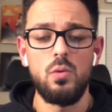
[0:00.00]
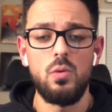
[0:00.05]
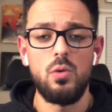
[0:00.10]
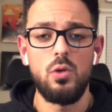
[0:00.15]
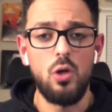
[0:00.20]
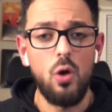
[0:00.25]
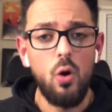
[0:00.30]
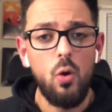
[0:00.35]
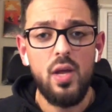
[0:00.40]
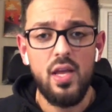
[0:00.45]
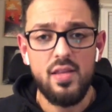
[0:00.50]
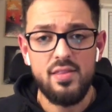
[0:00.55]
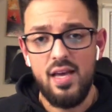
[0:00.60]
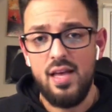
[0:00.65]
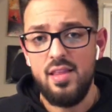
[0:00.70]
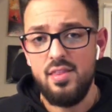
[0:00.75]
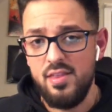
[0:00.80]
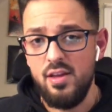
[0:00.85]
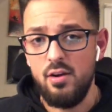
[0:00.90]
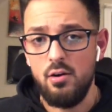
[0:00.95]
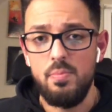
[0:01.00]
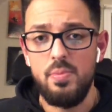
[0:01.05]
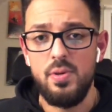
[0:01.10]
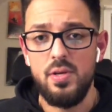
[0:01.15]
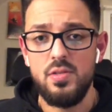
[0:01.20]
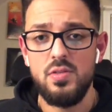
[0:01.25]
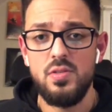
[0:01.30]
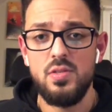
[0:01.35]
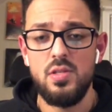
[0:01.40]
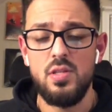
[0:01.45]
Go get that
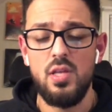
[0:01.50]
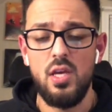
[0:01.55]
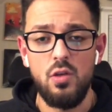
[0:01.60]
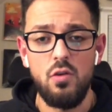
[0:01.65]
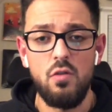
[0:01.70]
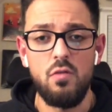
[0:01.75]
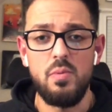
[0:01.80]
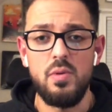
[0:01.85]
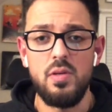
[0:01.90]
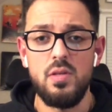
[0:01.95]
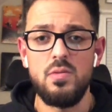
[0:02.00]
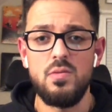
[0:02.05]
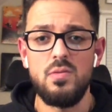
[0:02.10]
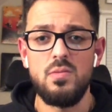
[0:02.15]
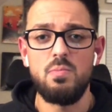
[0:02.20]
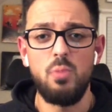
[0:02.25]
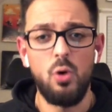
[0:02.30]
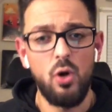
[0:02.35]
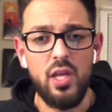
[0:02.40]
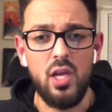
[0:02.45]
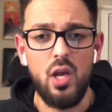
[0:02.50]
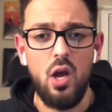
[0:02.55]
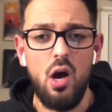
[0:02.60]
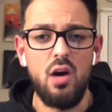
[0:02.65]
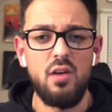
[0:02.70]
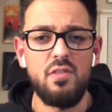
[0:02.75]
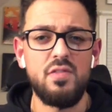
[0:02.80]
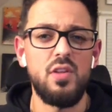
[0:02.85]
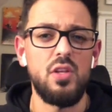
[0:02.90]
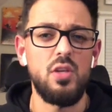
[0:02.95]
therapist that you've been putting
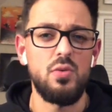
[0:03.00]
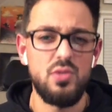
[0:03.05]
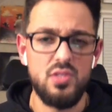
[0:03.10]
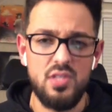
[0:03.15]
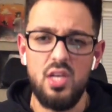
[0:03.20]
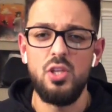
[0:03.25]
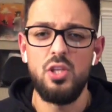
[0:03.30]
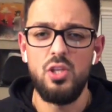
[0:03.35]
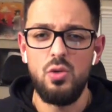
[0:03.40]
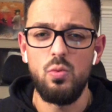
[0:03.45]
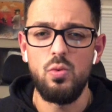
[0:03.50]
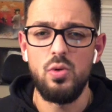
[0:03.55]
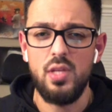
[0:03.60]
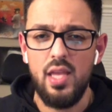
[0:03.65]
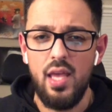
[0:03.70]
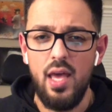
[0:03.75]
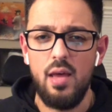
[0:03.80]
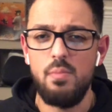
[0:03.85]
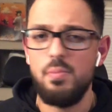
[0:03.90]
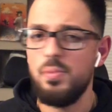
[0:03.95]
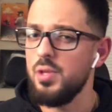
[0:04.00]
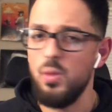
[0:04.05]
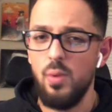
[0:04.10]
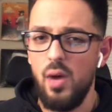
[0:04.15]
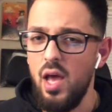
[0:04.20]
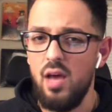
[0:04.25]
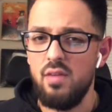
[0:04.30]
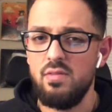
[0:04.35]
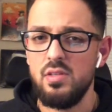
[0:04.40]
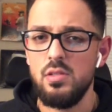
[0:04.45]
off, that you said you would get, but you
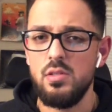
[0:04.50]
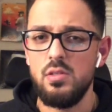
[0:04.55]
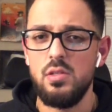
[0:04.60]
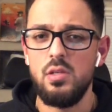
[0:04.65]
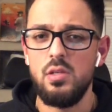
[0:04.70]
haven't.